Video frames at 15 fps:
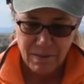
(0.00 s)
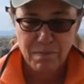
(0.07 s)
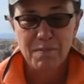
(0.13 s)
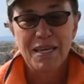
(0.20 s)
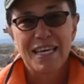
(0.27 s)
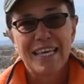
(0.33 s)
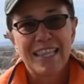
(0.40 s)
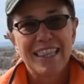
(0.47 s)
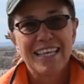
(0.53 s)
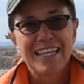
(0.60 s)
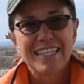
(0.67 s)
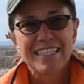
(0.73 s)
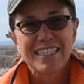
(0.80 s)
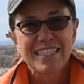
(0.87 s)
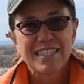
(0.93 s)
me
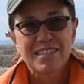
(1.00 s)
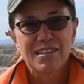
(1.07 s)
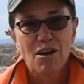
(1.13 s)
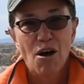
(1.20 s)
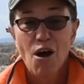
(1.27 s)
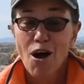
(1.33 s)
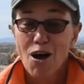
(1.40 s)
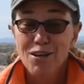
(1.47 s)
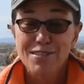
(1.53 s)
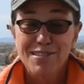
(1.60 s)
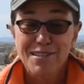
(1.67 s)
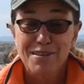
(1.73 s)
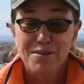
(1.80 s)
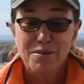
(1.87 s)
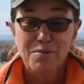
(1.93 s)
this
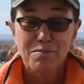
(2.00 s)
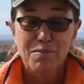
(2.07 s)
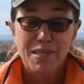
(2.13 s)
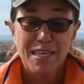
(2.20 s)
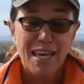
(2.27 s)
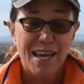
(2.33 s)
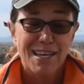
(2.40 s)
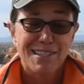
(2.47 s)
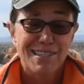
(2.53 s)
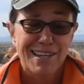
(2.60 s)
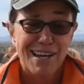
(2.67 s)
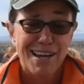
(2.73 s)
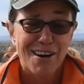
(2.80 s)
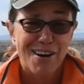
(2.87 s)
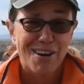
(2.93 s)
awesome cast
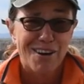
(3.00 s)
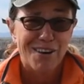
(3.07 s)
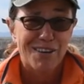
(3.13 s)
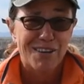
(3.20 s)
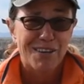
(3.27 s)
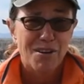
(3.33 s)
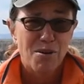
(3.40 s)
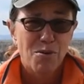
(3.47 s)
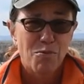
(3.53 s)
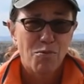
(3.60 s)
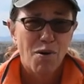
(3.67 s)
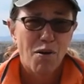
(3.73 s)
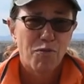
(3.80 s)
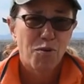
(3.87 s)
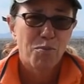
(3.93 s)
iron
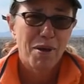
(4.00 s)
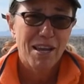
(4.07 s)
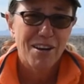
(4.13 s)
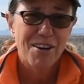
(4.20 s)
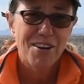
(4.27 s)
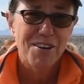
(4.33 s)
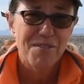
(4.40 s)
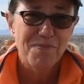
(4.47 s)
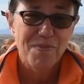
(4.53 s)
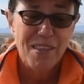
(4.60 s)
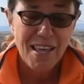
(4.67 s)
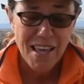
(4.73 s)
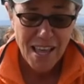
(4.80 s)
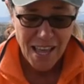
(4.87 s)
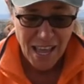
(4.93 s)
waffle maker.
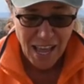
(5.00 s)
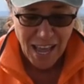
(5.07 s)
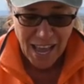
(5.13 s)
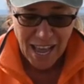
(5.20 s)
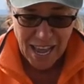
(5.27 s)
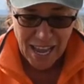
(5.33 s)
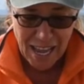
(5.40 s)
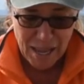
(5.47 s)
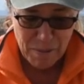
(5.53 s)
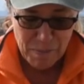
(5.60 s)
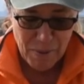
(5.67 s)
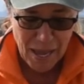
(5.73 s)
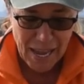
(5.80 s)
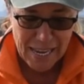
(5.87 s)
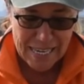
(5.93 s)

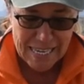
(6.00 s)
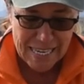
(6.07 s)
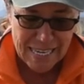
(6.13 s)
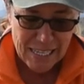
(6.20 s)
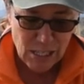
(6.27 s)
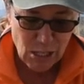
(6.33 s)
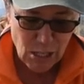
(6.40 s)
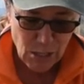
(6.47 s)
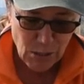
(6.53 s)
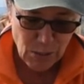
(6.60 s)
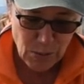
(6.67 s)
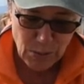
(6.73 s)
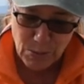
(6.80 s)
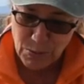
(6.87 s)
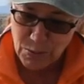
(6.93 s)
Um, I need
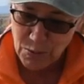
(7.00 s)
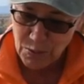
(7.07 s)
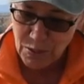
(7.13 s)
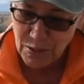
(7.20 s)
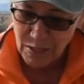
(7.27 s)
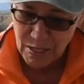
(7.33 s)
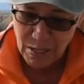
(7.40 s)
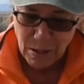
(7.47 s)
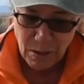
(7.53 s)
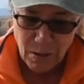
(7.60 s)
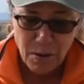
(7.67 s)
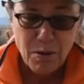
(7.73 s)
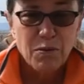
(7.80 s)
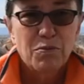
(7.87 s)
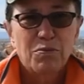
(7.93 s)
to
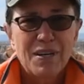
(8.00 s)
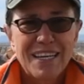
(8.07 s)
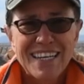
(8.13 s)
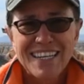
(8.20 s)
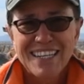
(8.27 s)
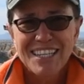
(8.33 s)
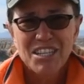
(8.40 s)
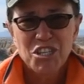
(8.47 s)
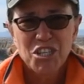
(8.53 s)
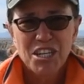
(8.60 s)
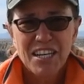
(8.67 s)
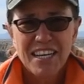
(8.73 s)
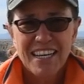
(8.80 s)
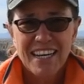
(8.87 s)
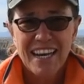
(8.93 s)
recondition
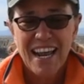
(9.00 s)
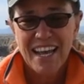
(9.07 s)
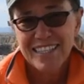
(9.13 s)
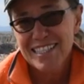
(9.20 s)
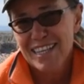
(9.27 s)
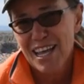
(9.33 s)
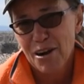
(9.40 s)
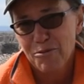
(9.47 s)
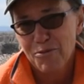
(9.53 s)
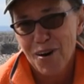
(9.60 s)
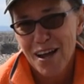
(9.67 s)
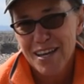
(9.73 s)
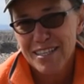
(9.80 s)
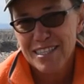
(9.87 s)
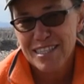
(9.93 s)
it. It has a lot of
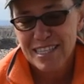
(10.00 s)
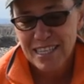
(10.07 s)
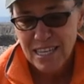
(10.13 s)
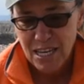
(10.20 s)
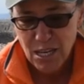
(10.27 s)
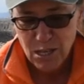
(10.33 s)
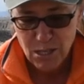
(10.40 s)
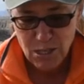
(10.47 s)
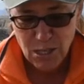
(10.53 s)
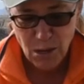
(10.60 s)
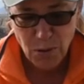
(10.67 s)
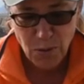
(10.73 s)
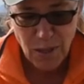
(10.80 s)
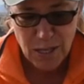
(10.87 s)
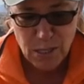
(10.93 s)
rust.
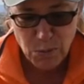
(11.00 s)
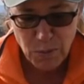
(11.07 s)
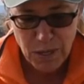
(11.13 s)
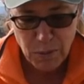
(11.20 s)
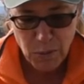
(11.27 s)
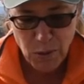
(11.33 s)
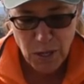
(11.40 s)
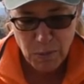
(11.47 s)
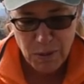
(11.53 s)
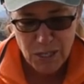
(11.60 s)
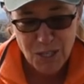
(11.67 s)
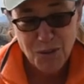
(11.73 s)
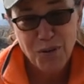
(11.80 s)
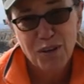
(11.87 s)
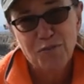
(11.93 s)
So that's what I'm going to be
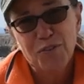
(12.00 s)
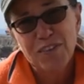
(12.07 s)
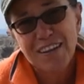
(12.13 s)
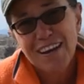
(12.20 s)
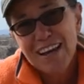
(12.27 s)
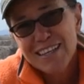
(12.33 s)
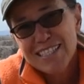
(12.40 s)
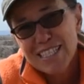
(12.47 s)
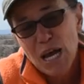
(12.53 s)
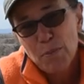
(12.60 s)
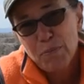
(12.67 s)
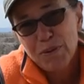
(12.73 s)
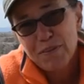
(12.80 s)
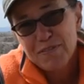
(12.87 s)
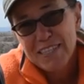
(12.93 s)
doing for the next
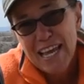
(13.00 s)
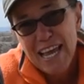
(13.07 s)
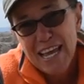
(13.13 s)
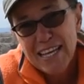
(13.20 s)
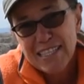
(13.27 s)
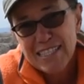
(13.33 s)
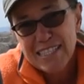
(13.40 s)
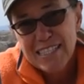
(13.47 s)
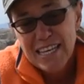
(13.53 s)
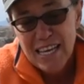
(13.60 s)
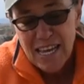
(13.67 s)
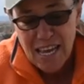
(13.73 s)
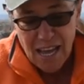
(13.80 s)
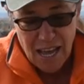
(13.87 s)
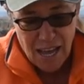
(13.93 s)
couple of days.
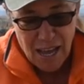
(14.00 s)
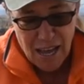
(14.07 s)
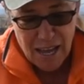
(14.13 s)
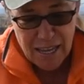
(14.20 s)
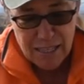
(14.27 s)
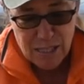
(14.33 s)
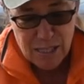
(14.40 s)
Uh,